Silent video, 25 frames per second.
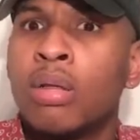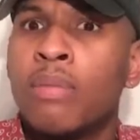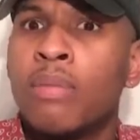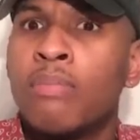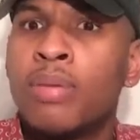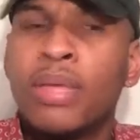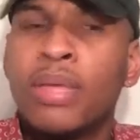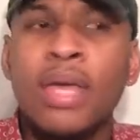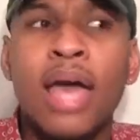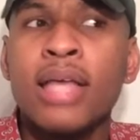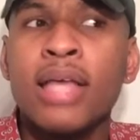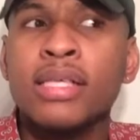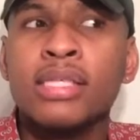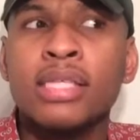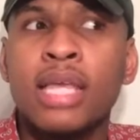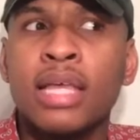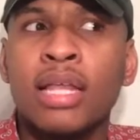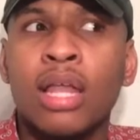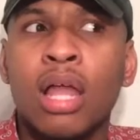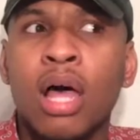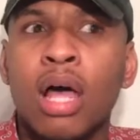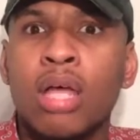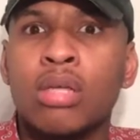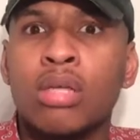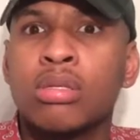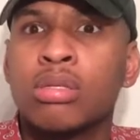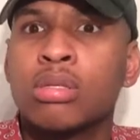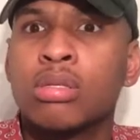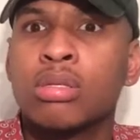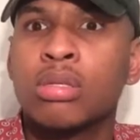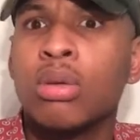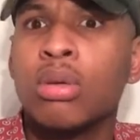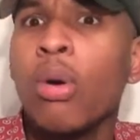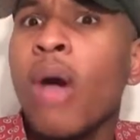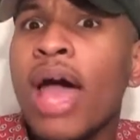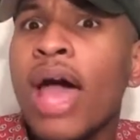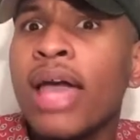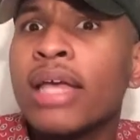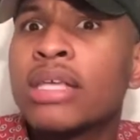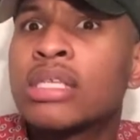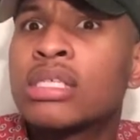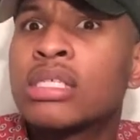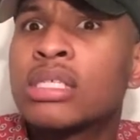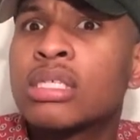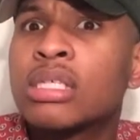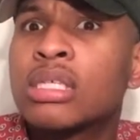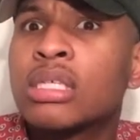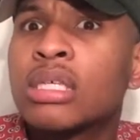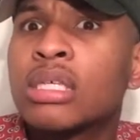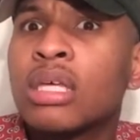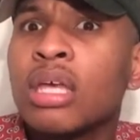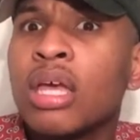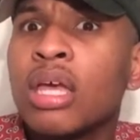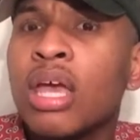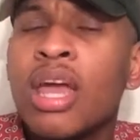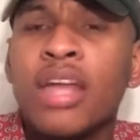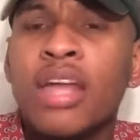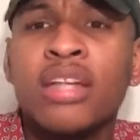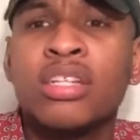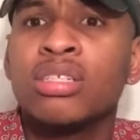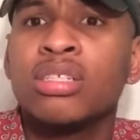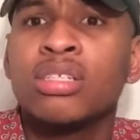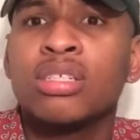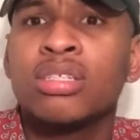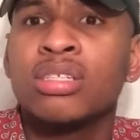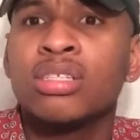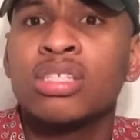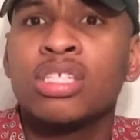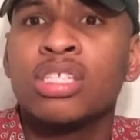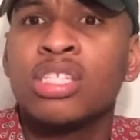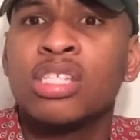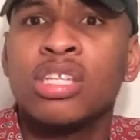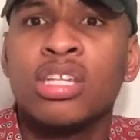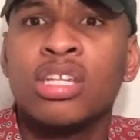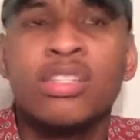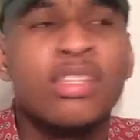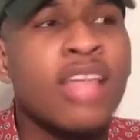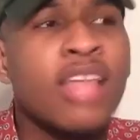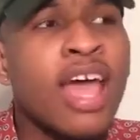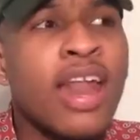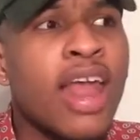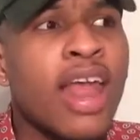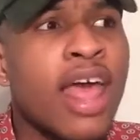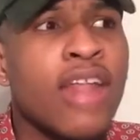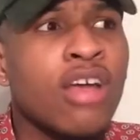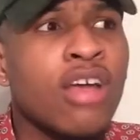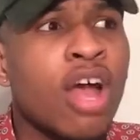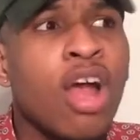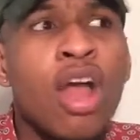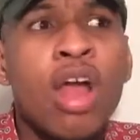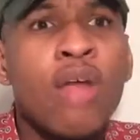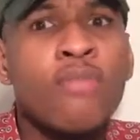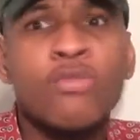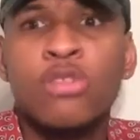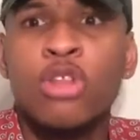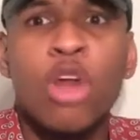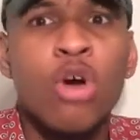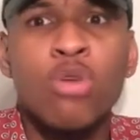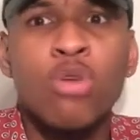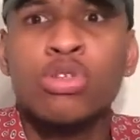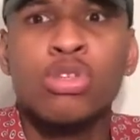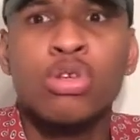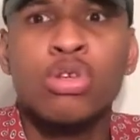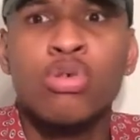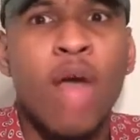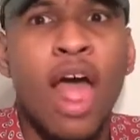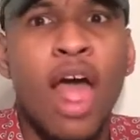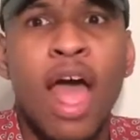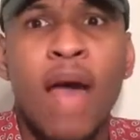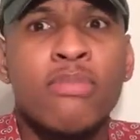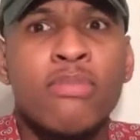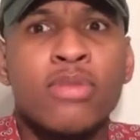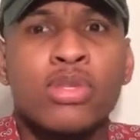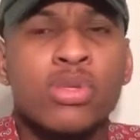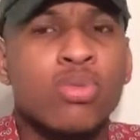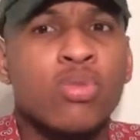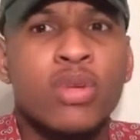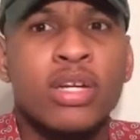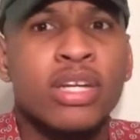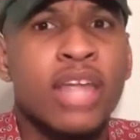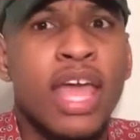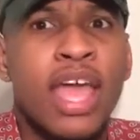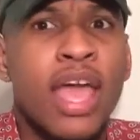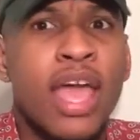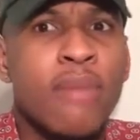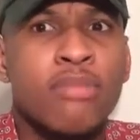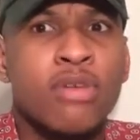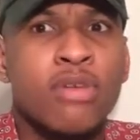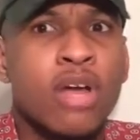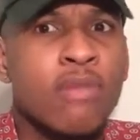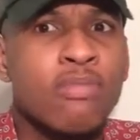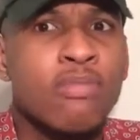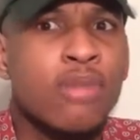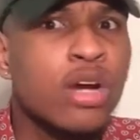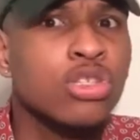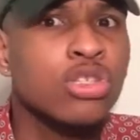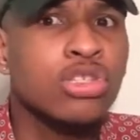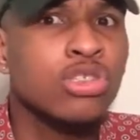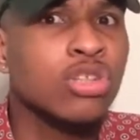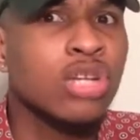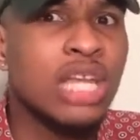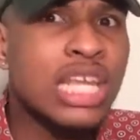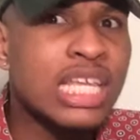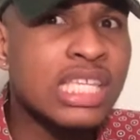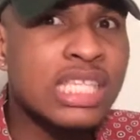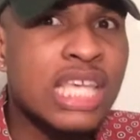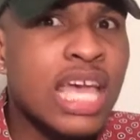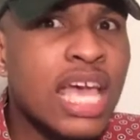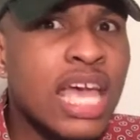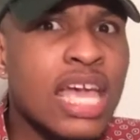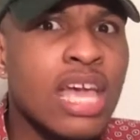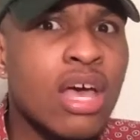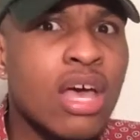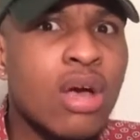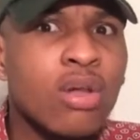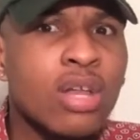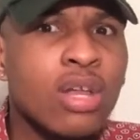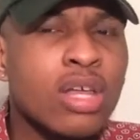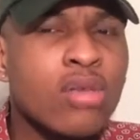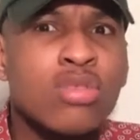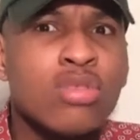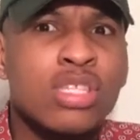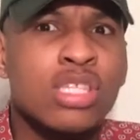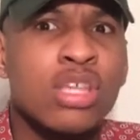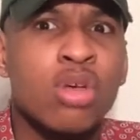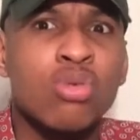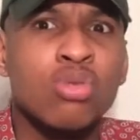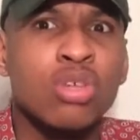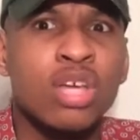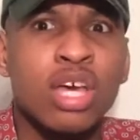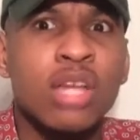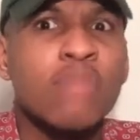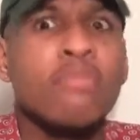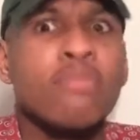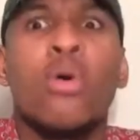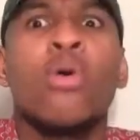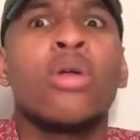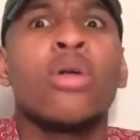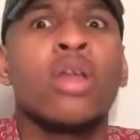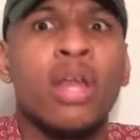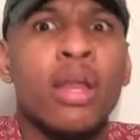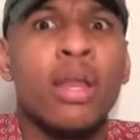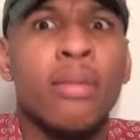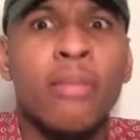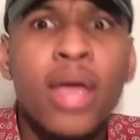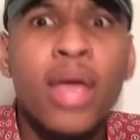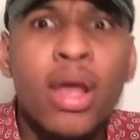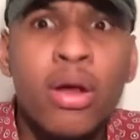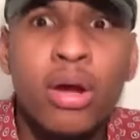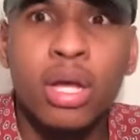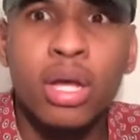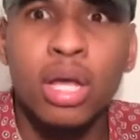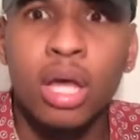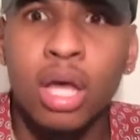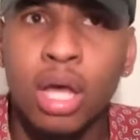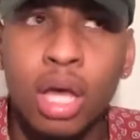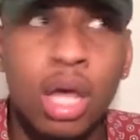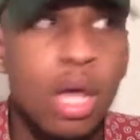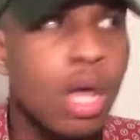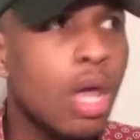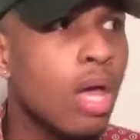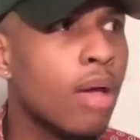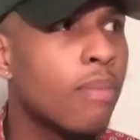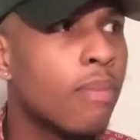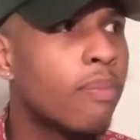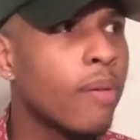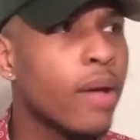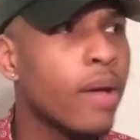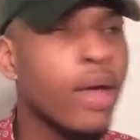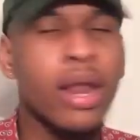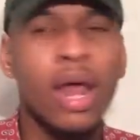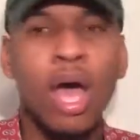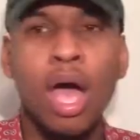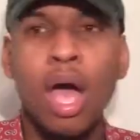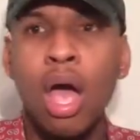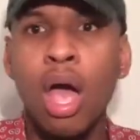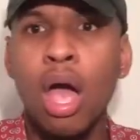Beyonce lost twice. And those 2 albums were damn commercial as hell. It was on Good Morning America. But